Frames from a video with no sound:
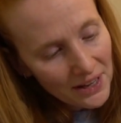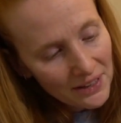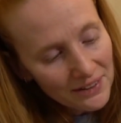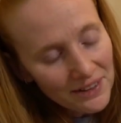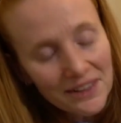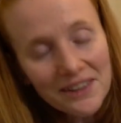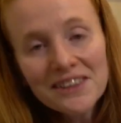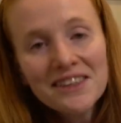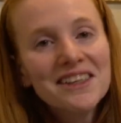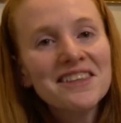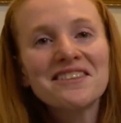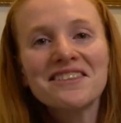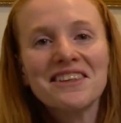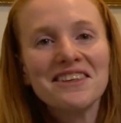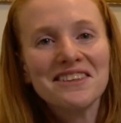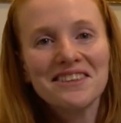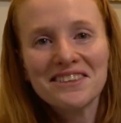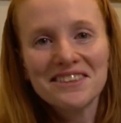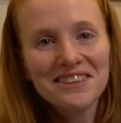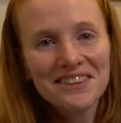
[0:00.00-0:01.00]
They didn't
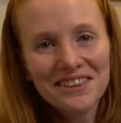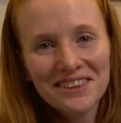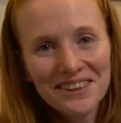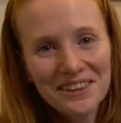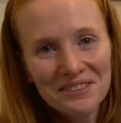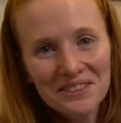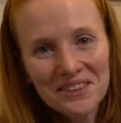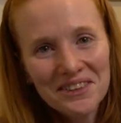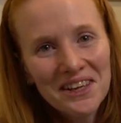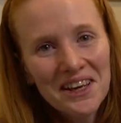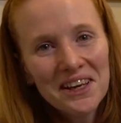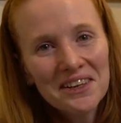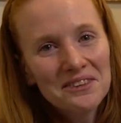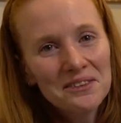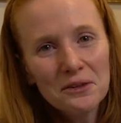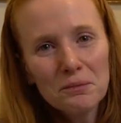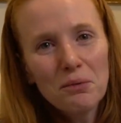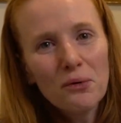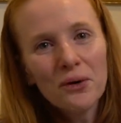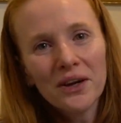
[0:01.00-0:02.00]
exist. So
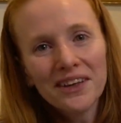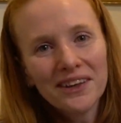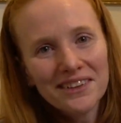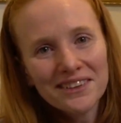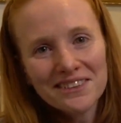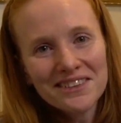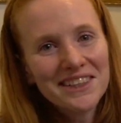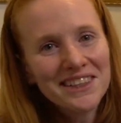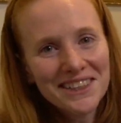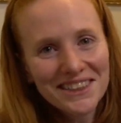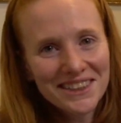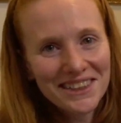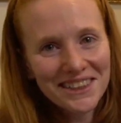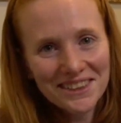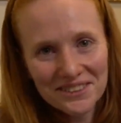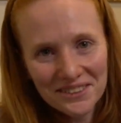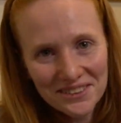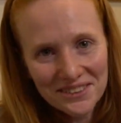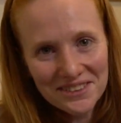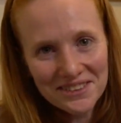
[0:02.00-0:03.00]
the point is they didn't
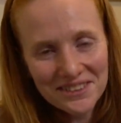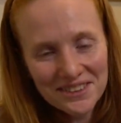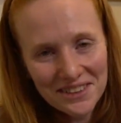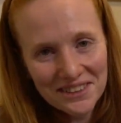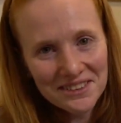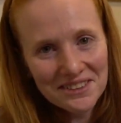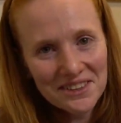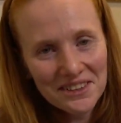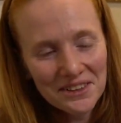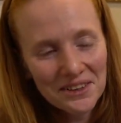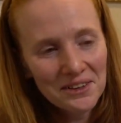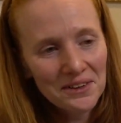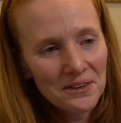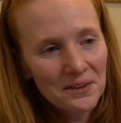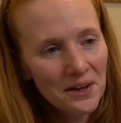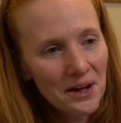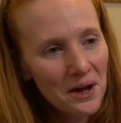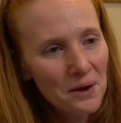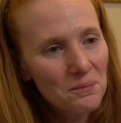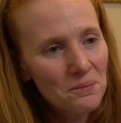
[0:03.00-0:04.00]
exist until
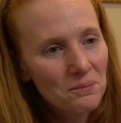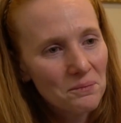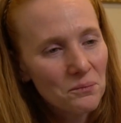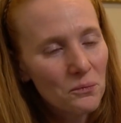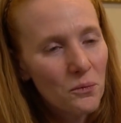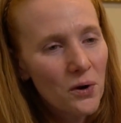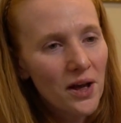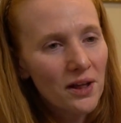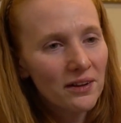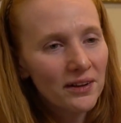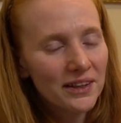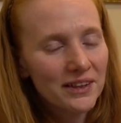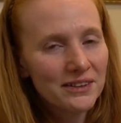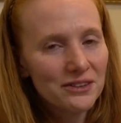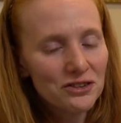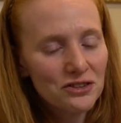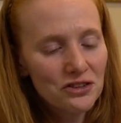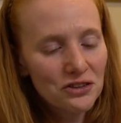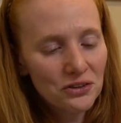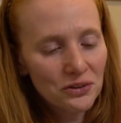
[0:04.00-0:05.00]
um, well
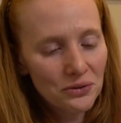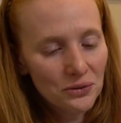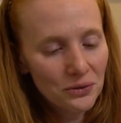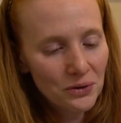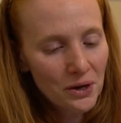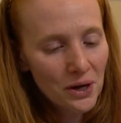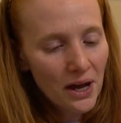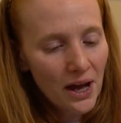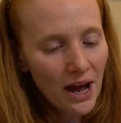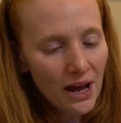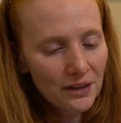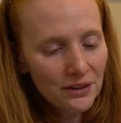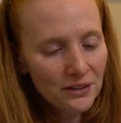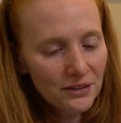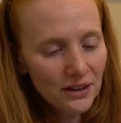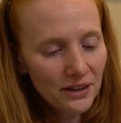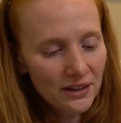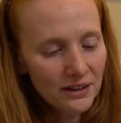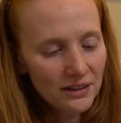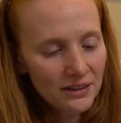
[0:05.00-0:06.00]
into, I
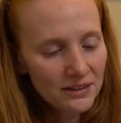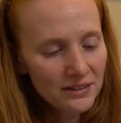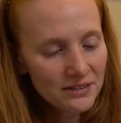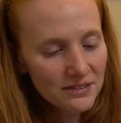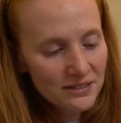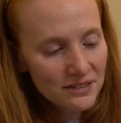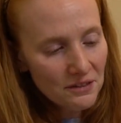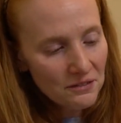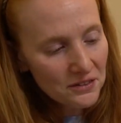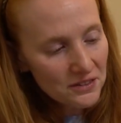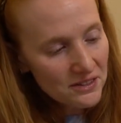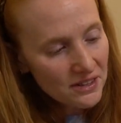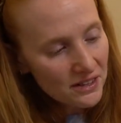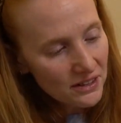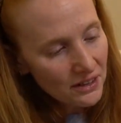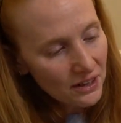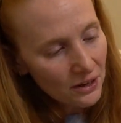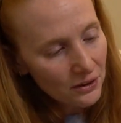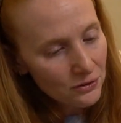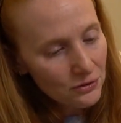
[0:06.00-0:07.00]
think,
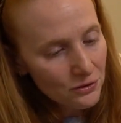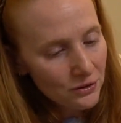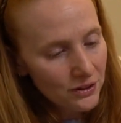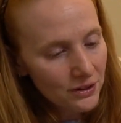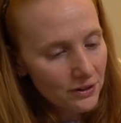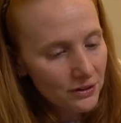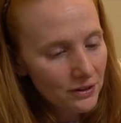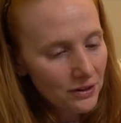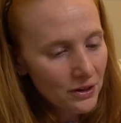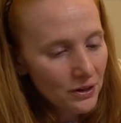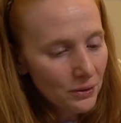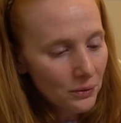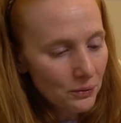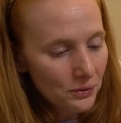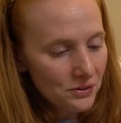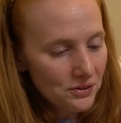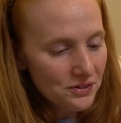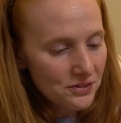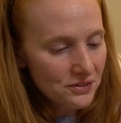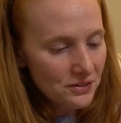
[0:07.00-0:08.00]
1700
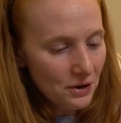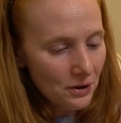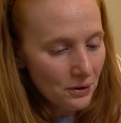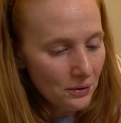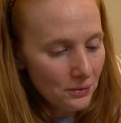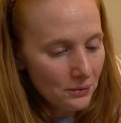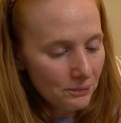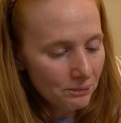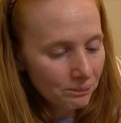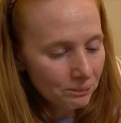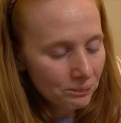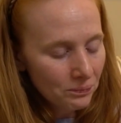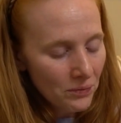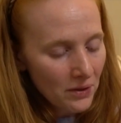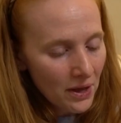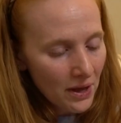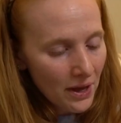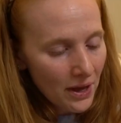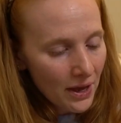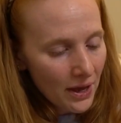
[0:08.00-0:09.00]
or so.
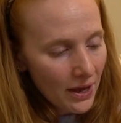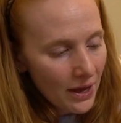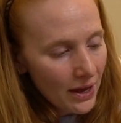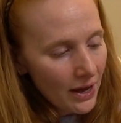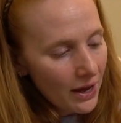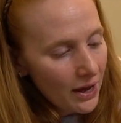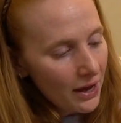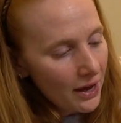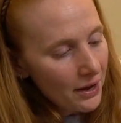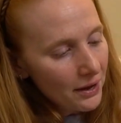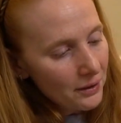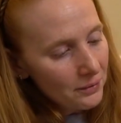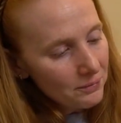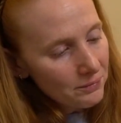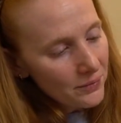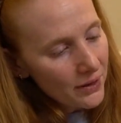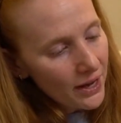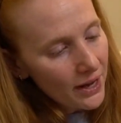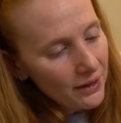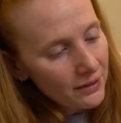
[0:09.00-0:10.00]

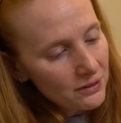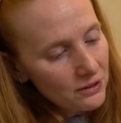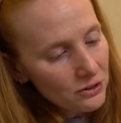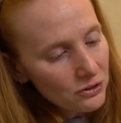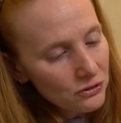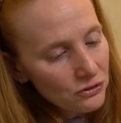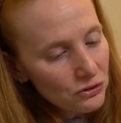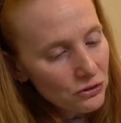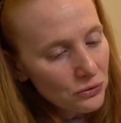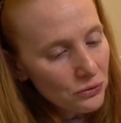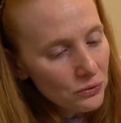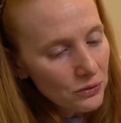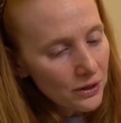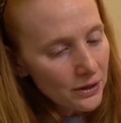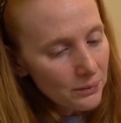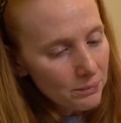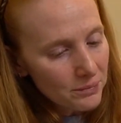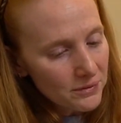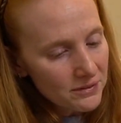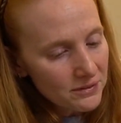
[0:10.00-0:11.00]
Um, and
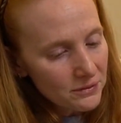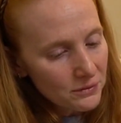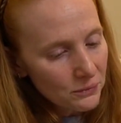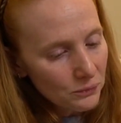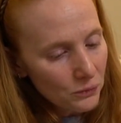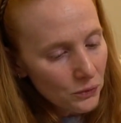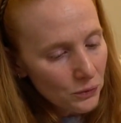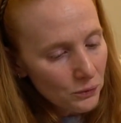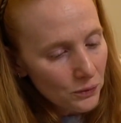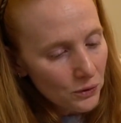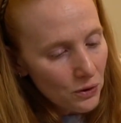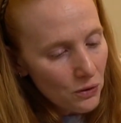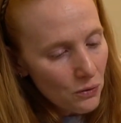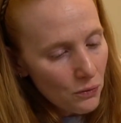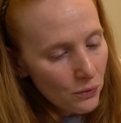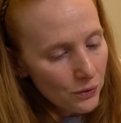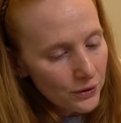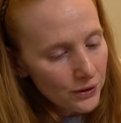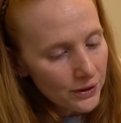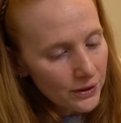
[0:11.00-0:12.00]
tulips were
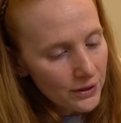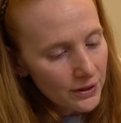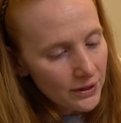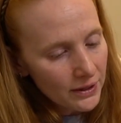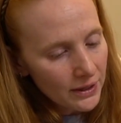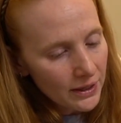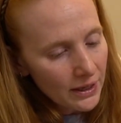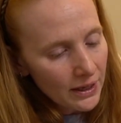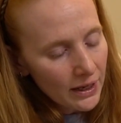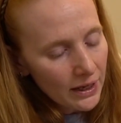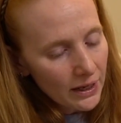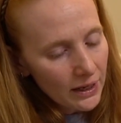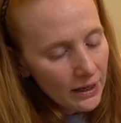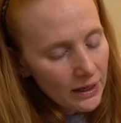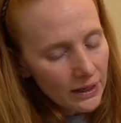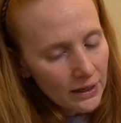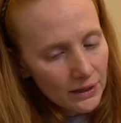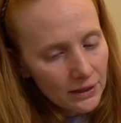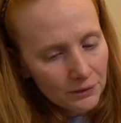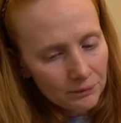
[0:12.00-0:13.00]
recorded
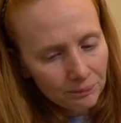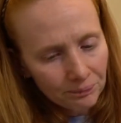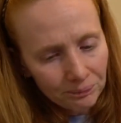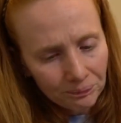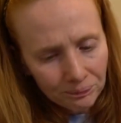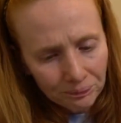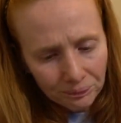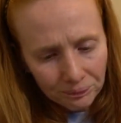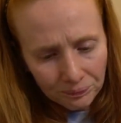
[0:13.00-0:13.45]
in,